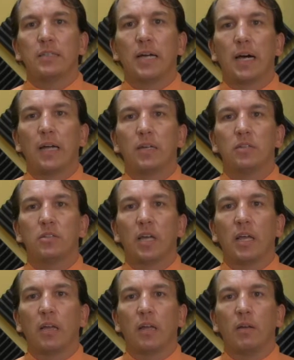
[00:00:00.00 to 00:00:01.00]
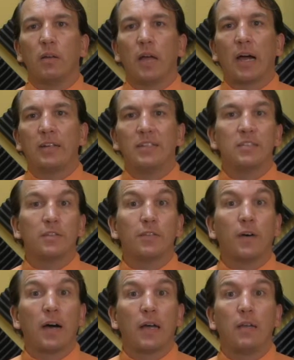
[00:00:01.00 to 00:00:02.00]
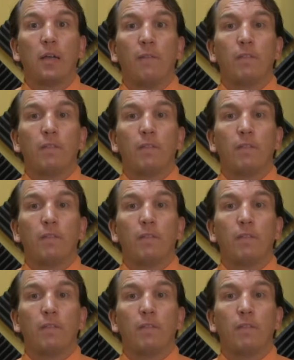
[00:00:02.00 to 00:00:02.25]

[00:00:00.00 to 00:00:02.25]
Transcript: diet and identify